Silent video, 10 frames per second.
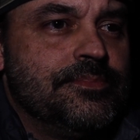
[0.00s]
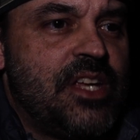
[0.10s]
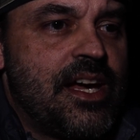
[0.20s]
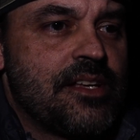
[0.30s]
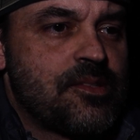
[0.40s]

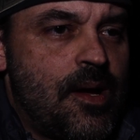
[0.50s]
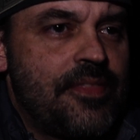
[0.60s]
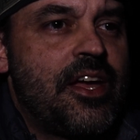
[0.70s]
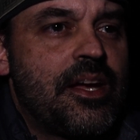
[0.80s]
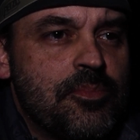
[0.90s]
yeah, so I
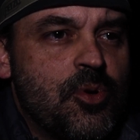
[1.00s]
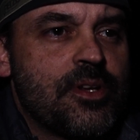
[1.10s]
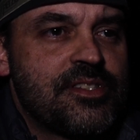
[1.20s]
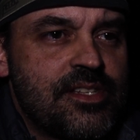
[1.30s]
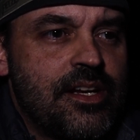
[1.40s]
think I'm gonna
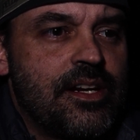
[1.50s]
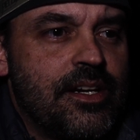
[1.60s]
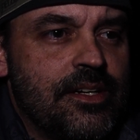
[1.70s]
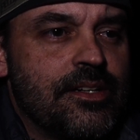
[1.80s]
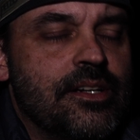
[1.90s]
sit
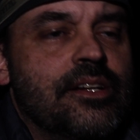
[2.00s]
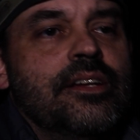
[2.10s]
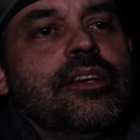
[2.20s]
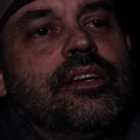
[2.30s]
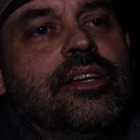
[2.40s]
here
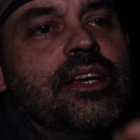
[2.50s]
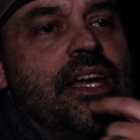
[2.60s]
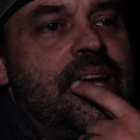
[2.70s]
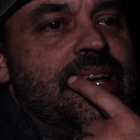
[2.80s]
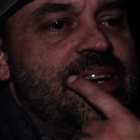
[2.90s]

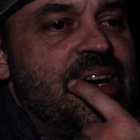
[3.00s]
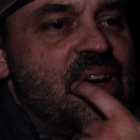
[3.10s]
and